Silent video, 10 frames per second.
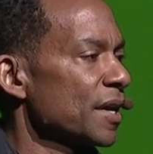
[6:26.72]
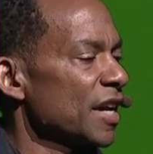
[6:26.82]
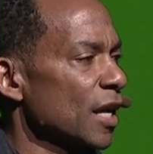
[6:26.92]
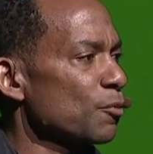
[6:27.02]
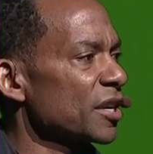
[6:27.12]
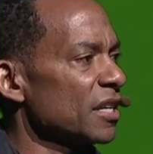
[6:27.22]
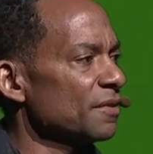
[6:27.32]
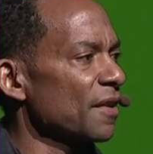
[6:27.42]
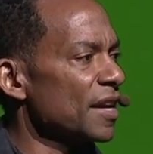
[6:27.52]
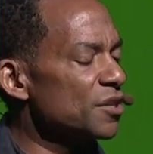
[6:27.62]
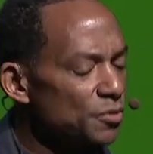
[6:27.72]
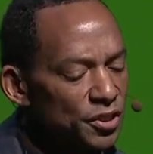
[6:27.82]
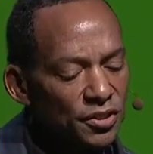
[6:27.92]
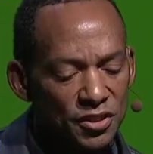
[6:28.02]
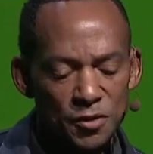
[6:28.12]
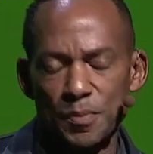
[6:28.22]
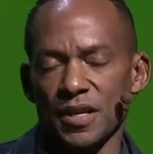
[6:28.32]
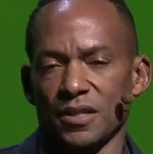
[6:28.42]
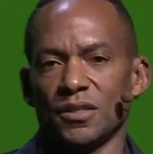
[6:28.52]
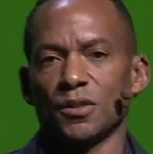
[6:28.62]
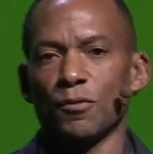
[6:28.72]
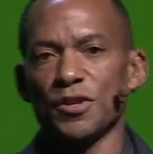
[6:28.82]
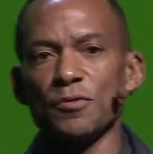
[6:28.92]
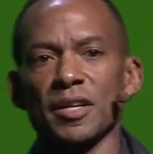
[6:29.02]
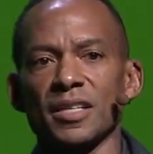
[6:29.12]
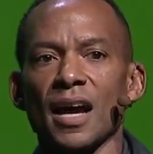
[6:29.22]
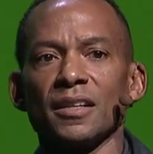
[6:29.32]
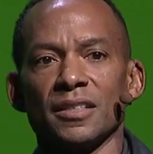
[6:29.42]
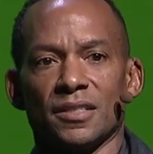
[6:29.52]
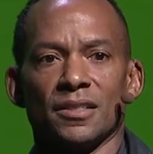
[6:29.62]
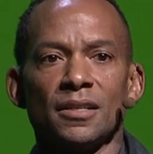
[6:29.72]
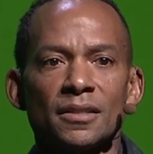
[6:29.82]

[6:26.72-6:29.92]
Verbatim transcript: And I want to invite you into the space to where you acknowledge